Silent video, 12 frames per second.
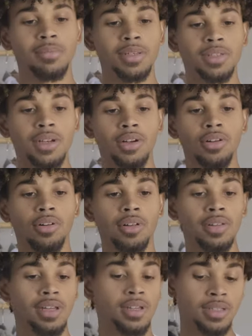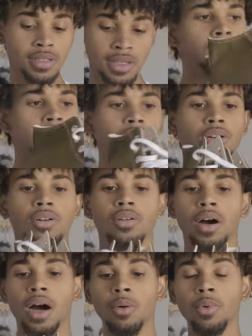material on these.
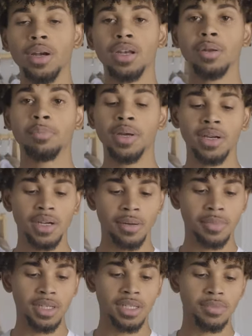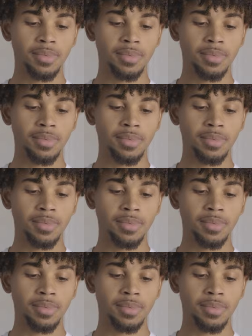So I wanted to pick up these